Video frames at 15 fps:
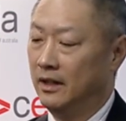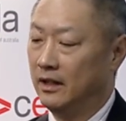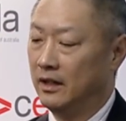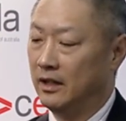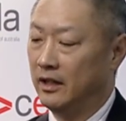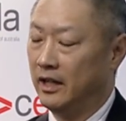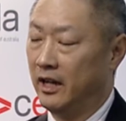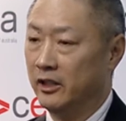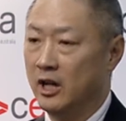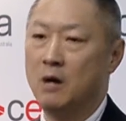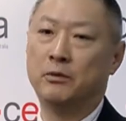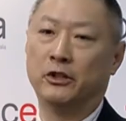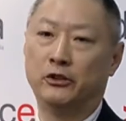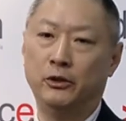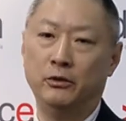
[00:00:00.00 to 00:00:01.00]
an
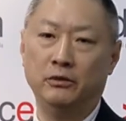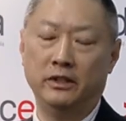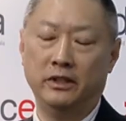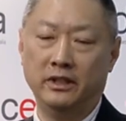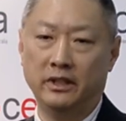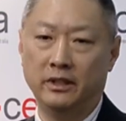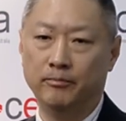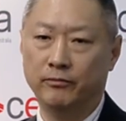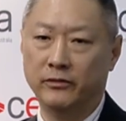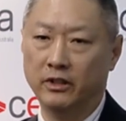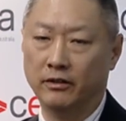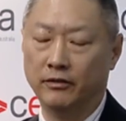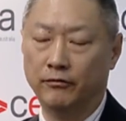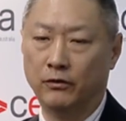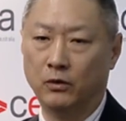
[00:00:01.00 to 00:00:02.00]
opportunity
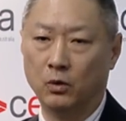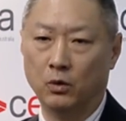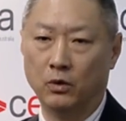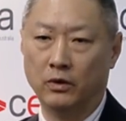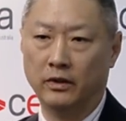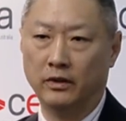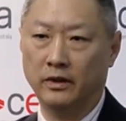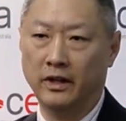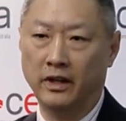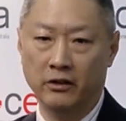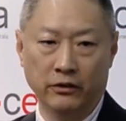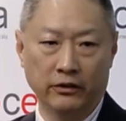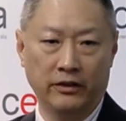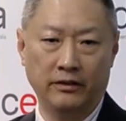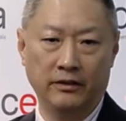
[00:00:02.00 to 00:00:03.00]
for the
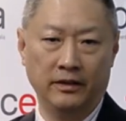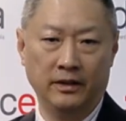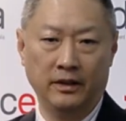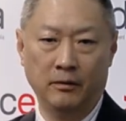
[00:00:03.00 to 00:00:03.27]
health,